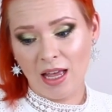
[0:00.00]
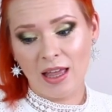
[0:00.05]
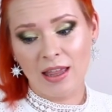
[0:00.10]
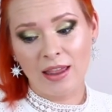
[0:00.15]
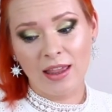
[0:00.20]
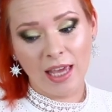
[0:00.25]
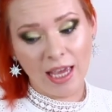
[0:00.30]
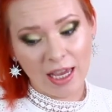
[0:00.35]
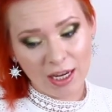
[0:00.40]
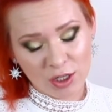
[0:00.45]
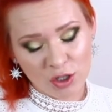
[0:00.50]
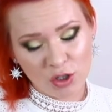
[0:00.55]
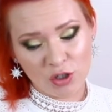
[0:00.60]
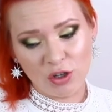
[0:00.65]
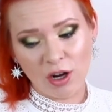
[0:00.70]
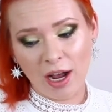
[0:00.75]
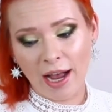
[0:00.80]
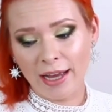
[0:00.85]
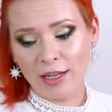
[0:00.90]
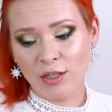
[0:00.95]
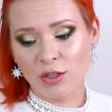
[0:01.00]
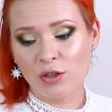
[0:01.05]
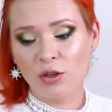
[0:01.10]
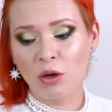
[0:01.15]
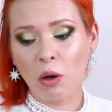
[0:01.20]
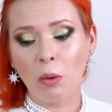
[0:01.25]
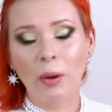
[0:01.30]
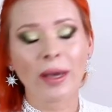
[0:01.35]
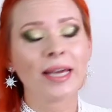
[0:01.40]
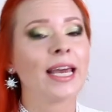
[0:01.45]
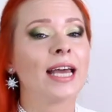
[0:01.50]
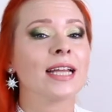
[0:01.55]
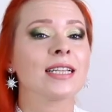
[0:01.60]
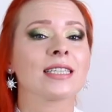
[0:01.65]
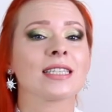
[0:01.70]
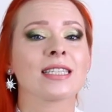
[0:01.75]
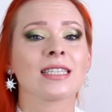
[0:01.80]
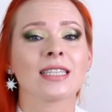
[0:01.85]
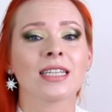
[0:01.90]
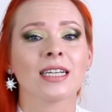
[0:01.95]
they try to go
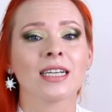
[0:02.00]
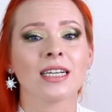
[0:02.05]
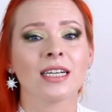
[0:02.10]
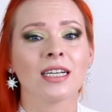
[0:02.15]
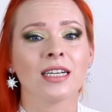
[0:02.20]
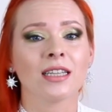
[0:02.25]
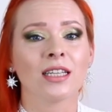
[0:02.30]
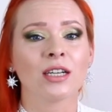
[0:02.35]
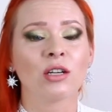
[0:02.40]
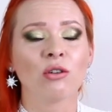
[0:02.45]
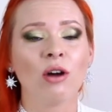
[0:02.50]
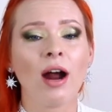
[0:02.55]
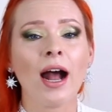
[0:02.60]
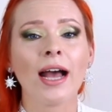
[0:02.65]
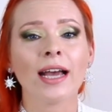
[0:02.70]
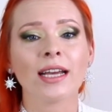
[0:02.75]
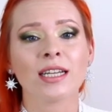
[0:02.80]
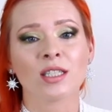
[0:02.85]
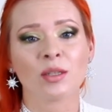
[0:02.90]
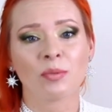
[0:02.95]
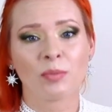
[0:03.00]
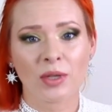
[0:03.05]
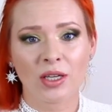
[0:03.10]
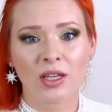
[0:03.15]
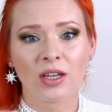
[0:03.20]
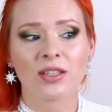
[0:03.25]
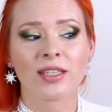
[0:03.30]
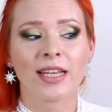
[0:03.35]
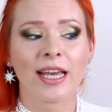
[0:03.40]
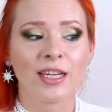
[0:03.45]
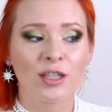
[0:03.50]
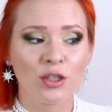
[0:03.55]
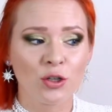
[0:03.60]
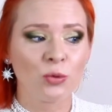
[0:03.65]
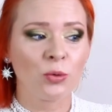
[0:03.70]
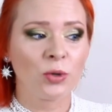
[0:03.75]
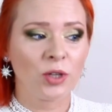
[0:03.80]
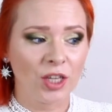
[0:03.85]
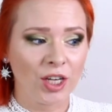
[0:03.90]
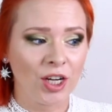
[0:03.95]
against the grind, because I
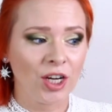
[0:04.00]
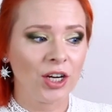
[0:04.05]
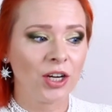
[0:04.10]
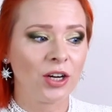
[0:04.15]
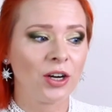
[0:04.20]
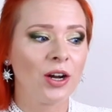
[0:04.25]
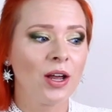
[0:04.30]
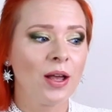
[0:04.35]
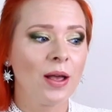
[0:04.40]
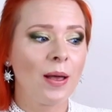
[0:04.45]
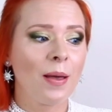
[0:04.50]
do hear